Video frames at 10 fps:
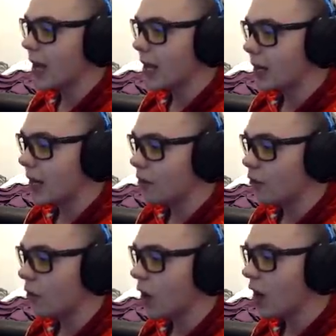
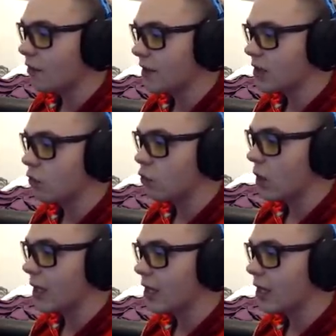candidate for Offensive